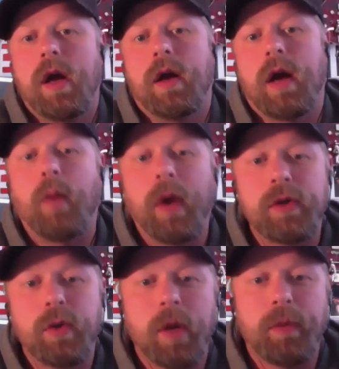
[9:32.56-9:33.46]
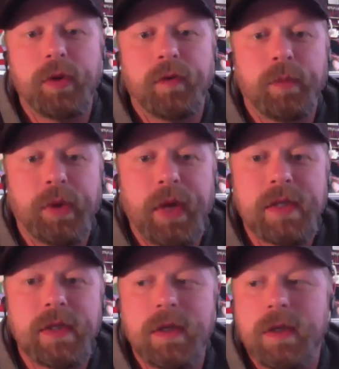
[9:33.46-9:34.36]
I went to a couple different
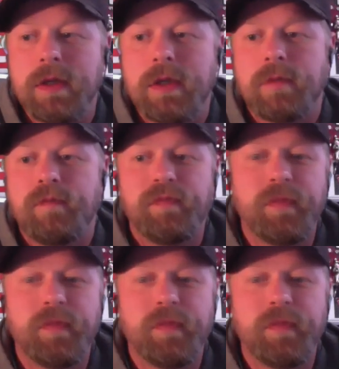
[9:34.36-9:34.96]
places.